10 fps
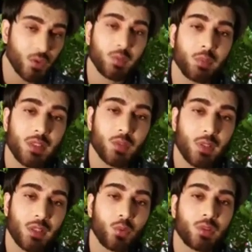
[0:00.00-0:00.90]
and I'm one of
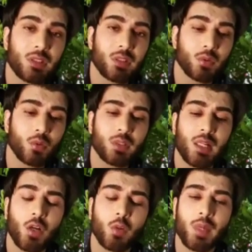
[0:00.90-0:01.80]
those people as well
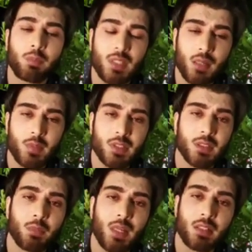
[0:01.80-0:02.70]
who don't allow
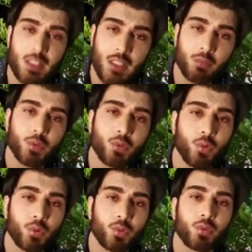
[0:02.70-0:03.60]
my PR person and my
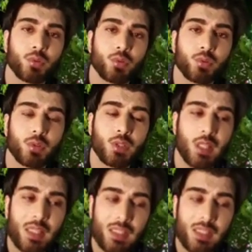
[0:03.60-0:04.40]
team to go